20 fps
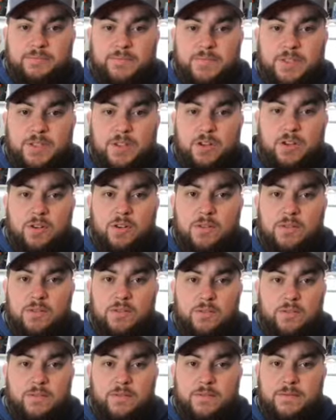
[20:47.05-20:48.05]
So
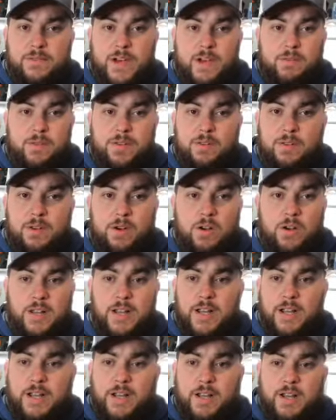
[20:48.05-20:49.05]
find one in your local
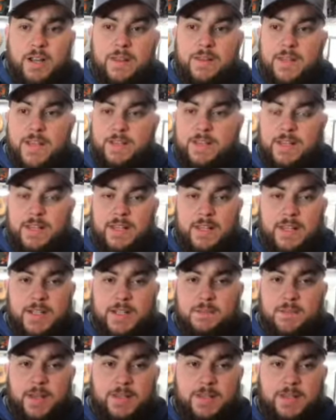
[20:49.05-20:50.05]
area that's
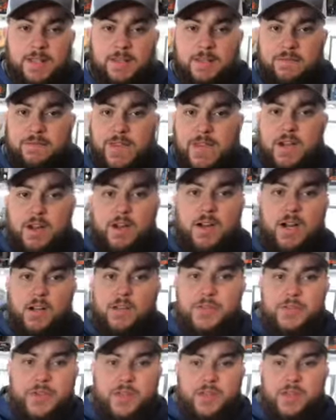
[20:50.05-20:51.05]
inexpensive. They are
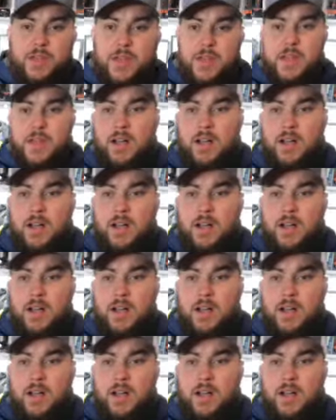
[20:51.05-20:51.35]
out there.